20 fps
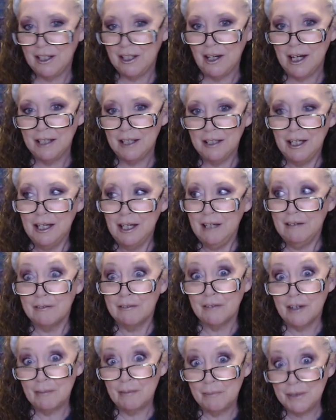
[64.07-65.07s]
on
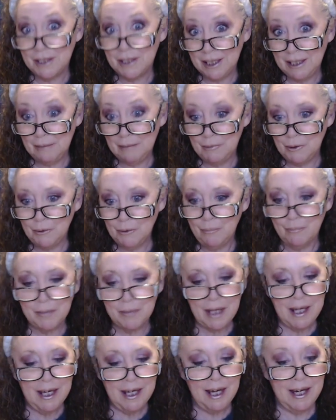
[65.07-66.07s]
from Temu.
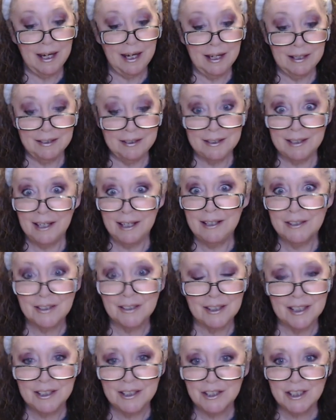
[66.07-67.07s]
And yeah, so
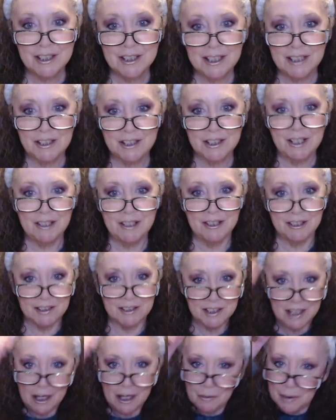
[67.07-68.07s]
let's just get started,
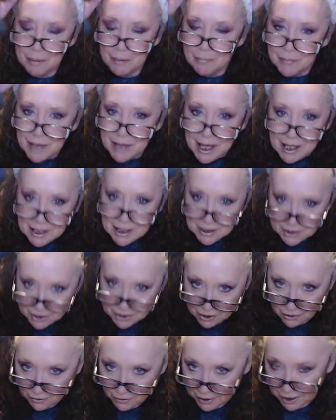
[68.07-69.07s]
shall we?
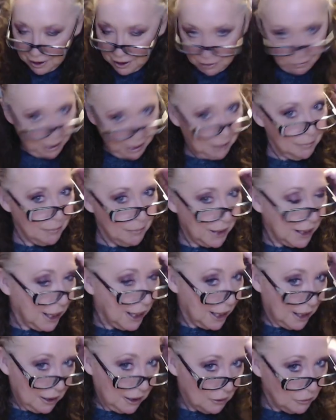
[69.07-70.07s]
So anyway, my
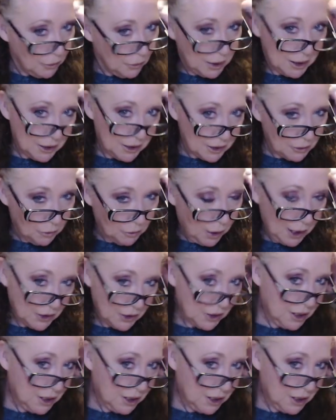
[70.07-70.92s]
hair was washed